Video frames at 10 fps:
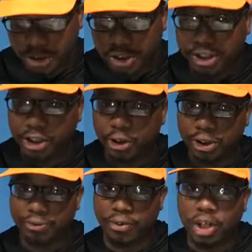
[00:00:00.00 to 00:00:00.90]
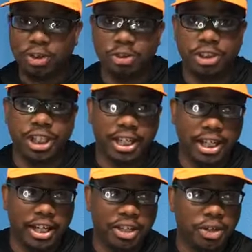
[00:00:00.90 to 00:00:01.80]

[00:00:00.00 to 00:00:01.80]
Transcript: You can use vertical jigging.